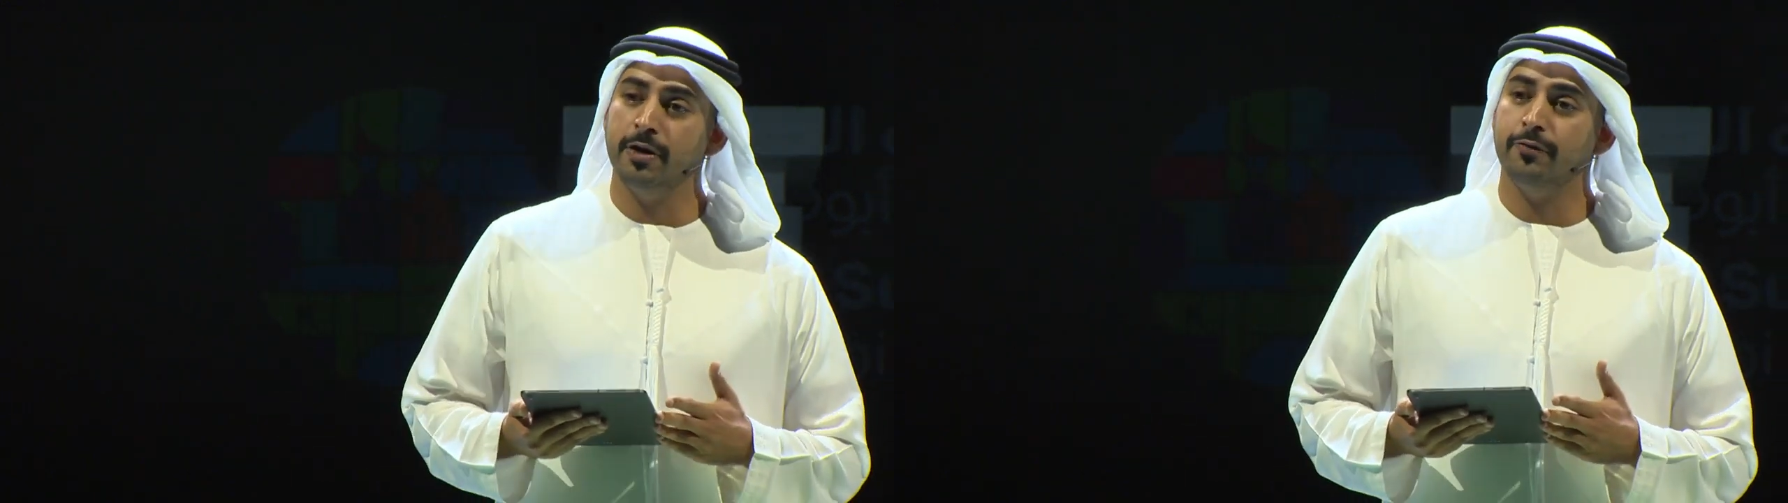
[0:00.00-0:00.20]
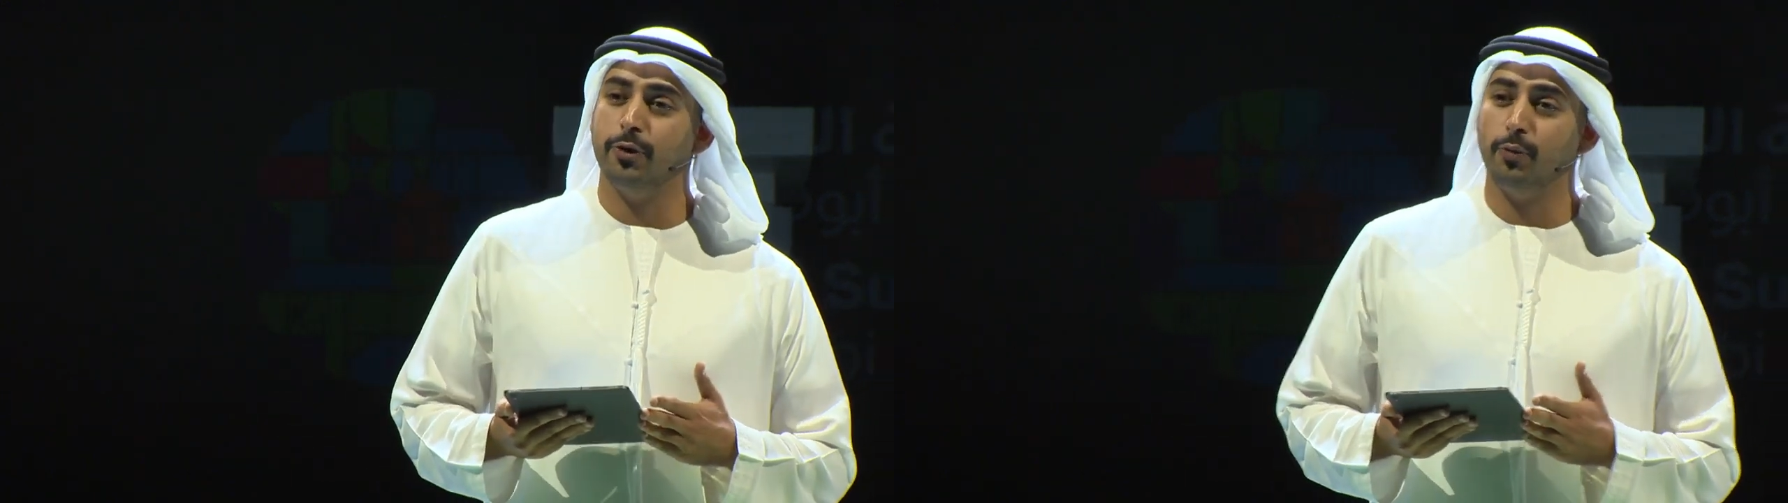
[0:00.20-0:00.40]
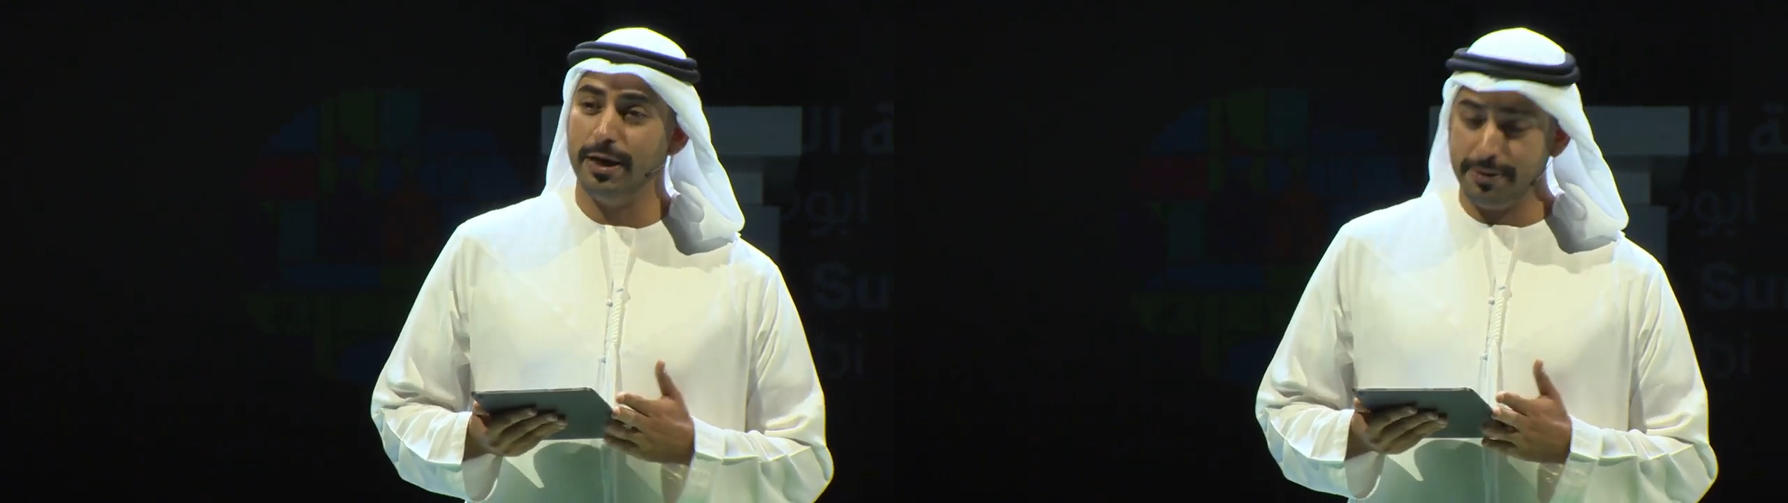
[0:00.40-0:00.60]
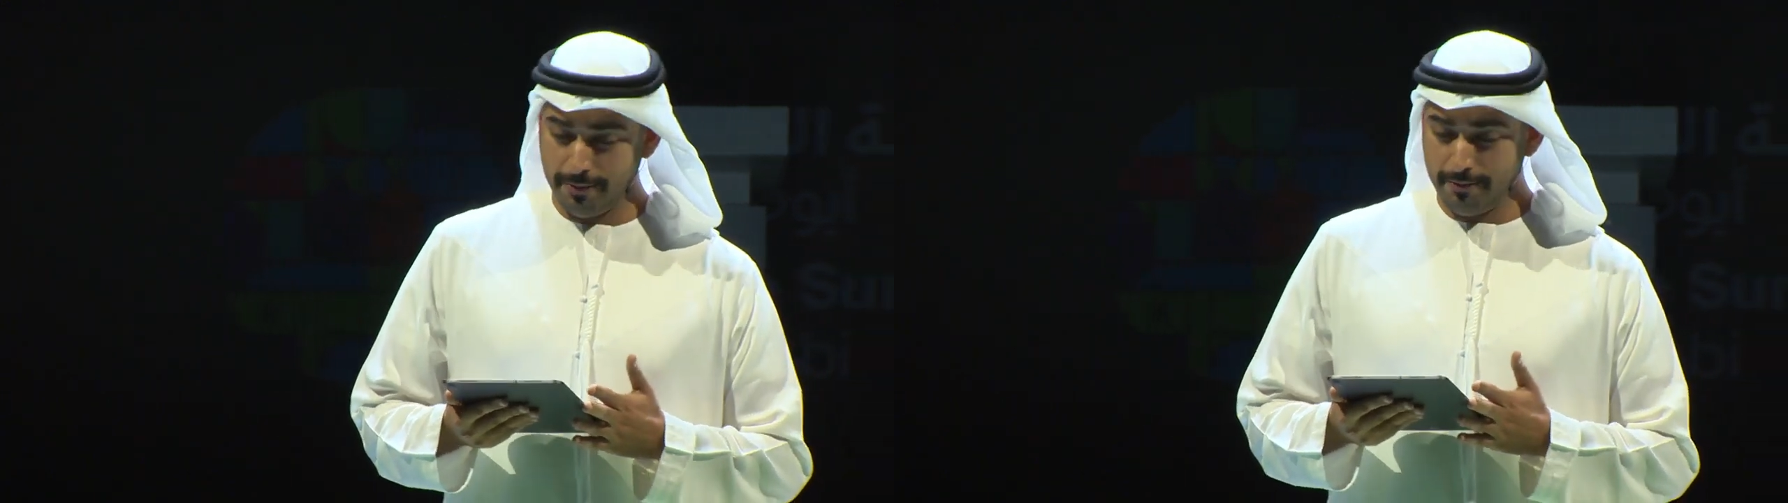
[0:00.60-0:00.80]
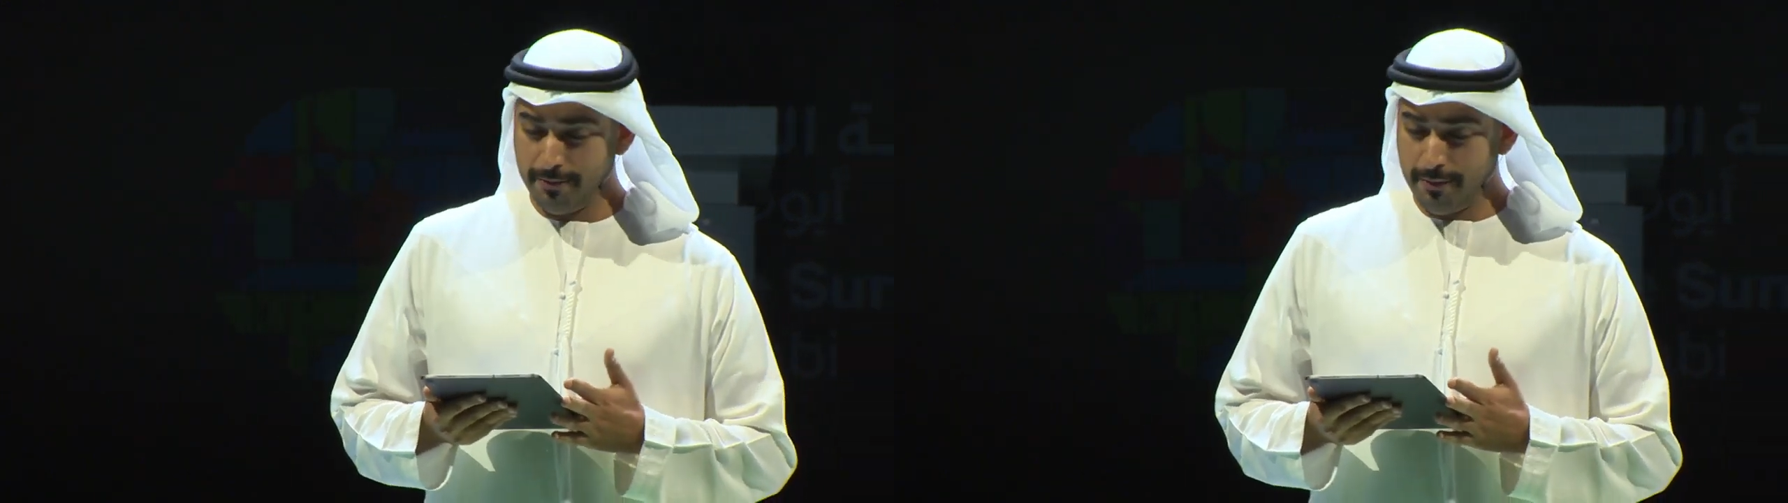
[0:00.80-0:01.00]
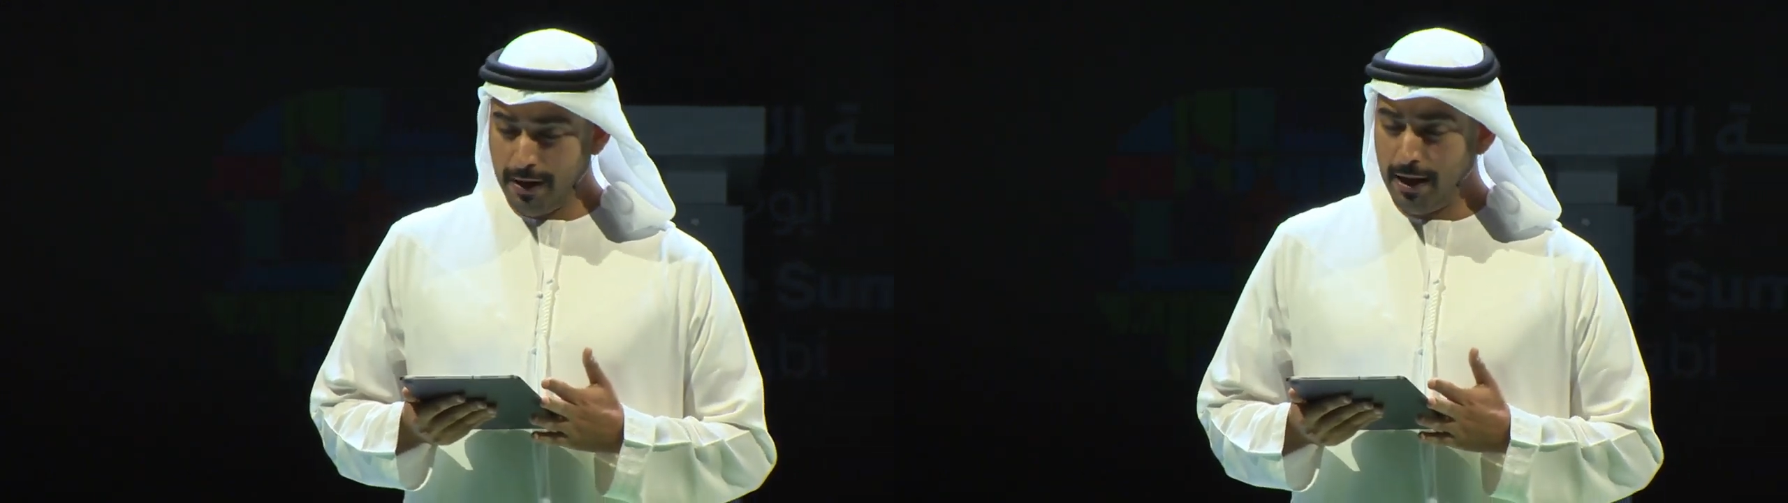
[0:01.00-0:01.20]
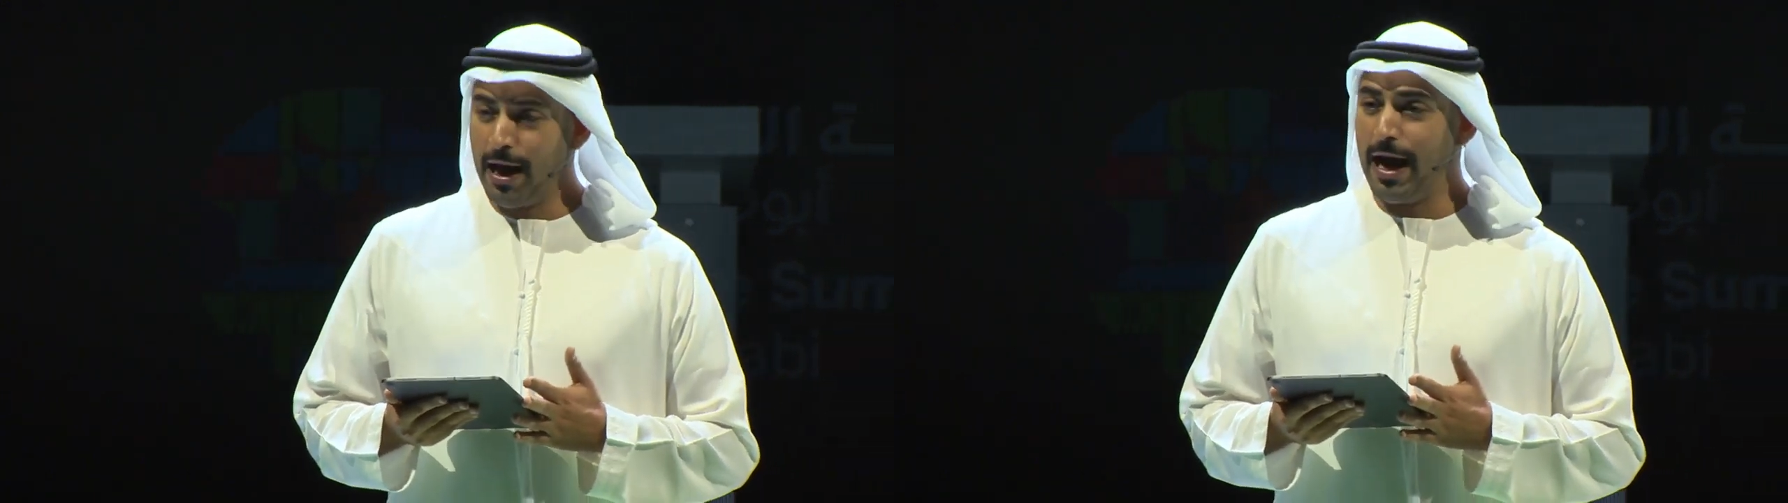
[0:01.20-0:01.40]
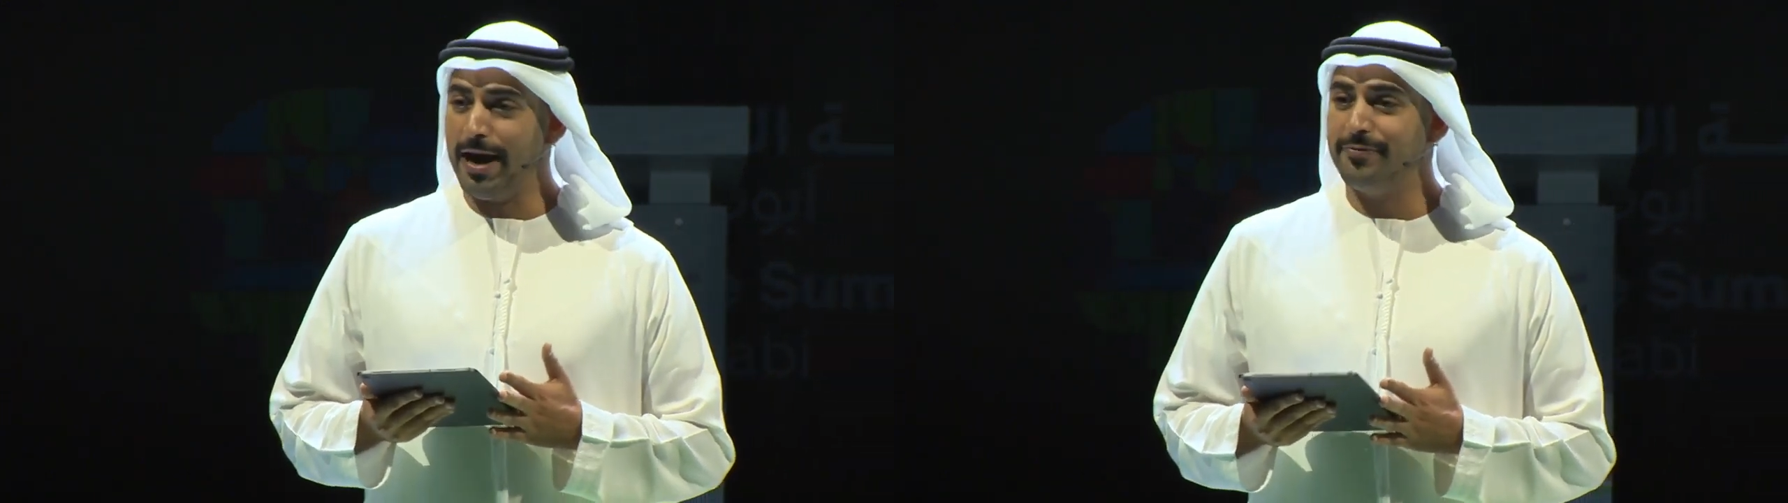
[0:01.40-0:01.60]
for what
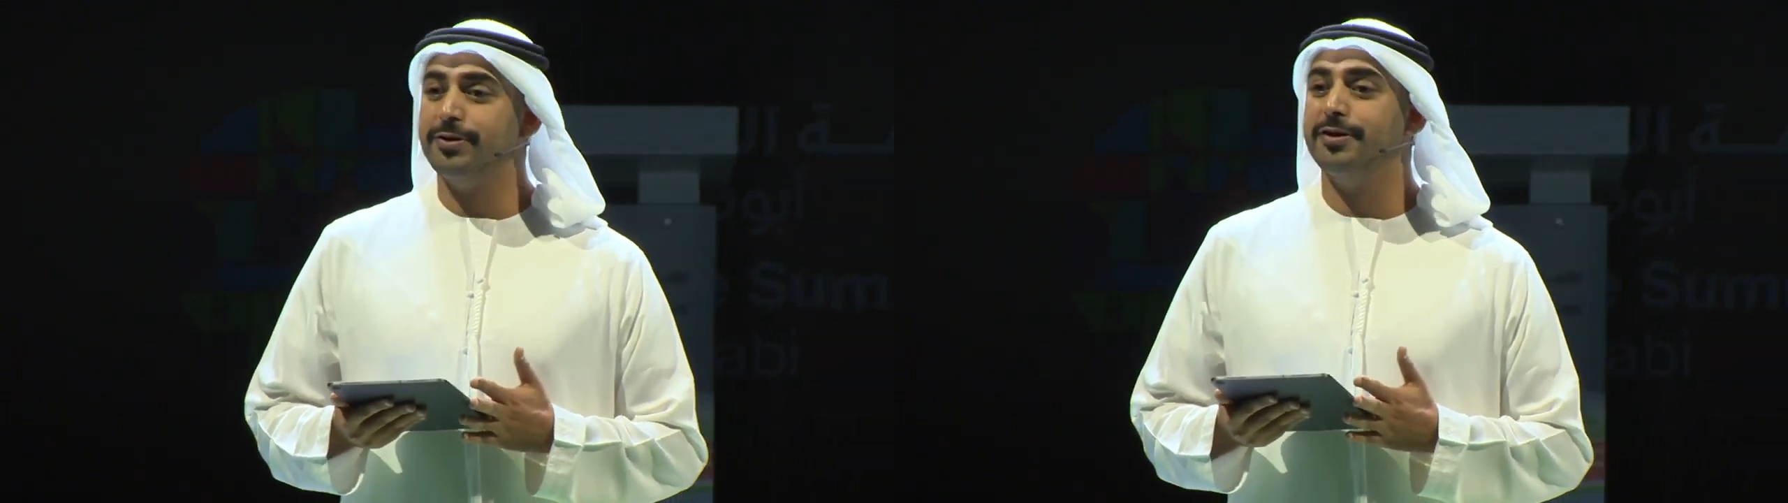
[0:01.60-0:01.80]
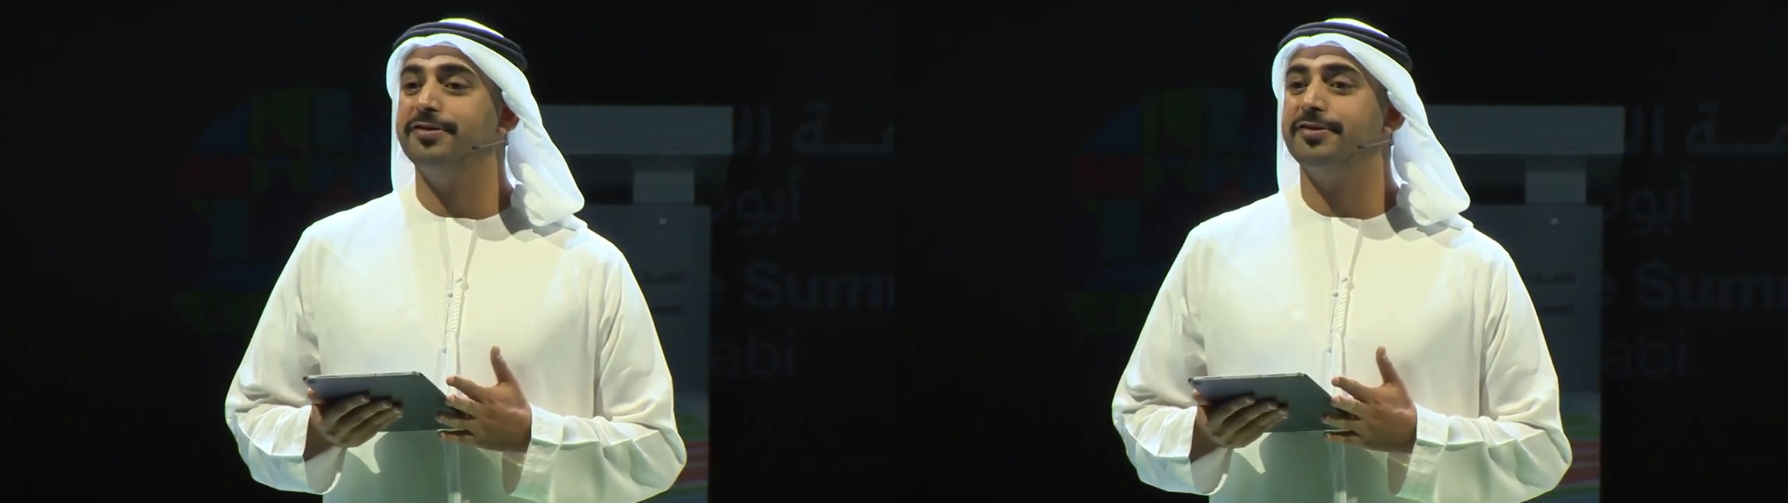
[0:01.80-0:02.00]
Africans